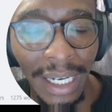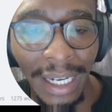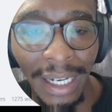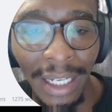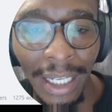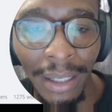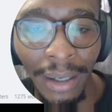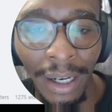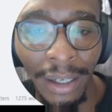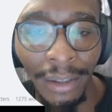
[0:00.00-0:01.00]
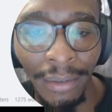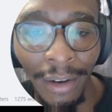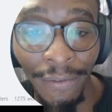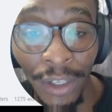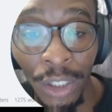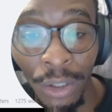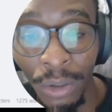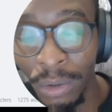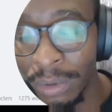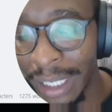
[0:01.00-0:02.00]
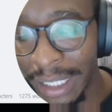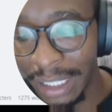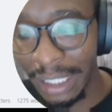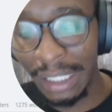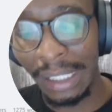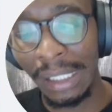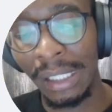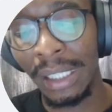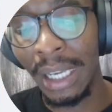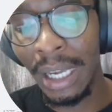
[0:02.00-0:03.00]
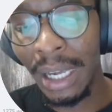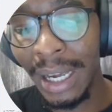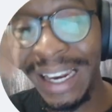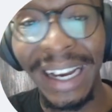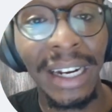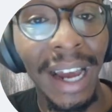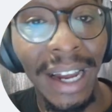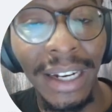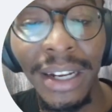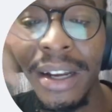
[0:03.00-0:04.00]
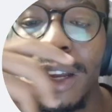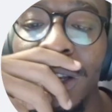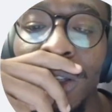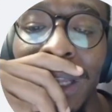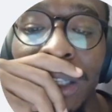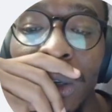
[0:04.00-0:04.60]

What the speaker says: like a video that is like an ad, so that's